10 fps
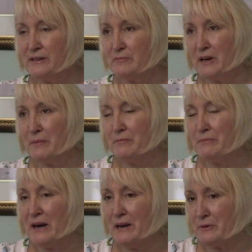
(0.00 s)
My
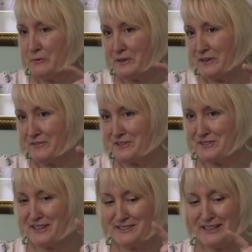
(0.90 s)
Bible, when I
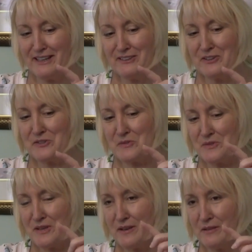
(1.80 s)
first got diagnosed,
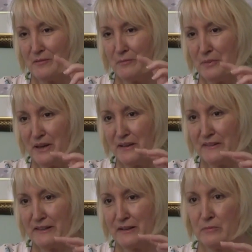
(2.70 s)
was that
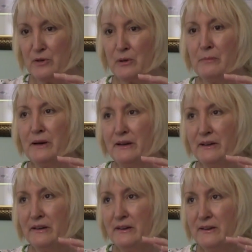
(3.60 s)
big, thick book
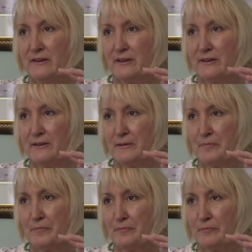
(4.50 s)
by
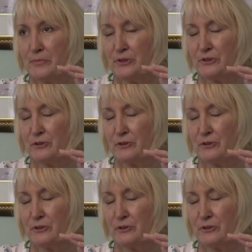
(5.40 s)
Burton